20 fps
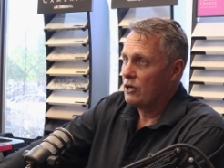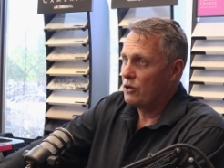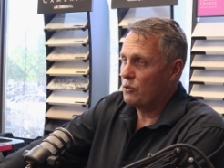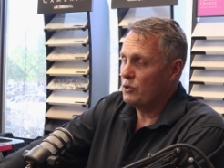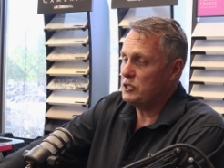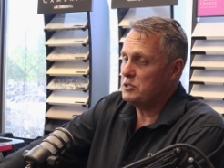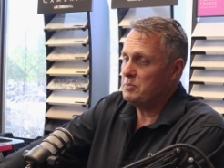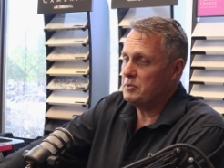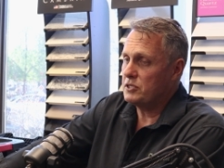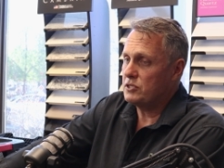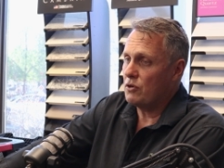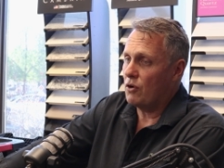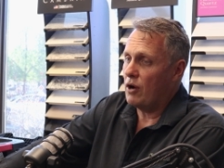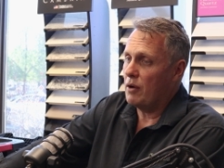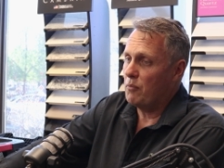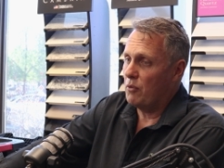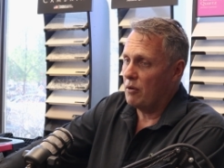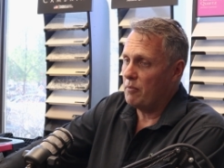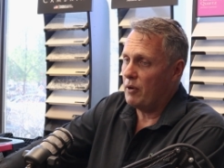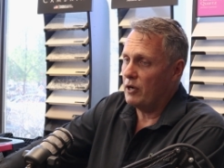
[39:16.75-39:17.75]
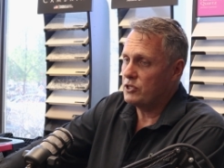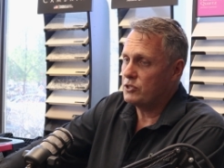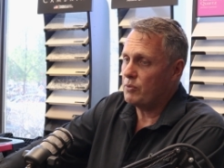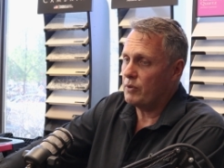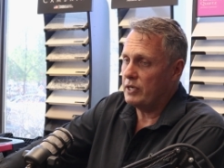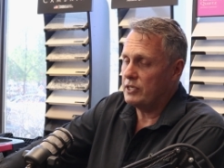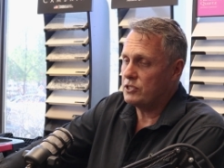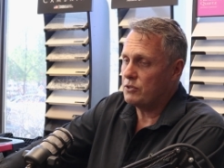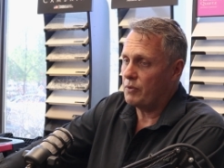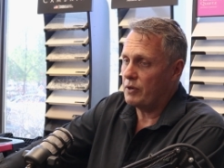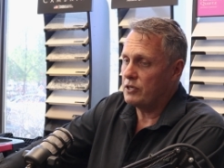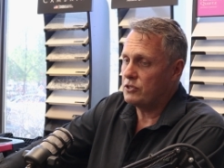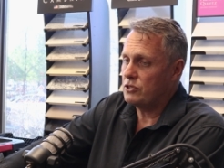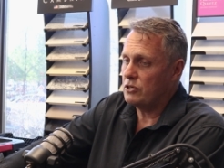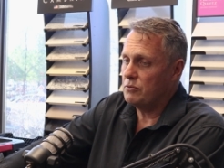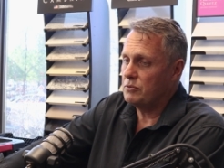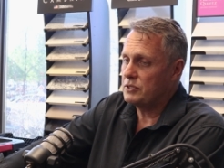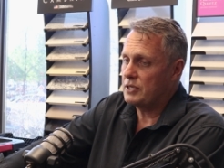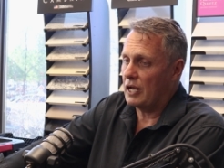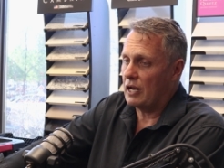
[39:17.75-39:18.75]
Christmas time, what my
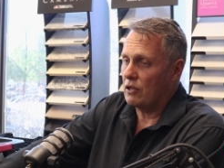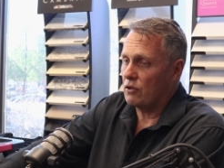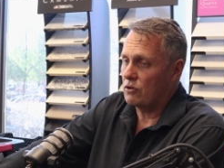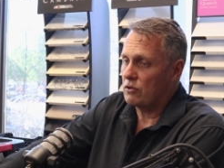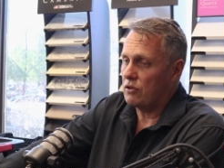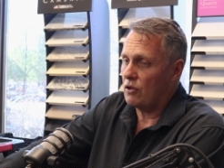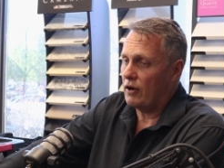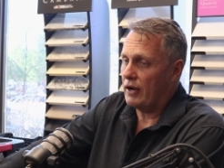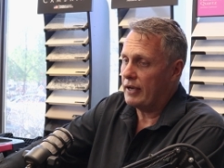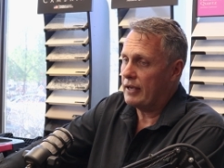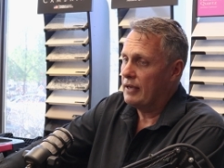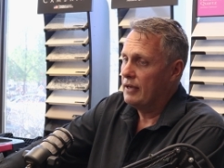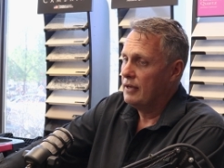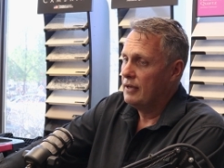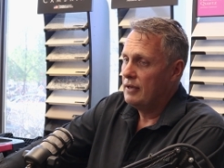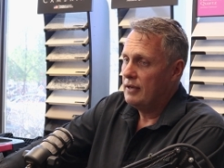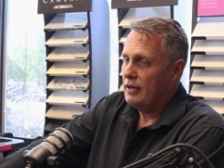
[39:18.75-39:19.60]
2022 was going to look like.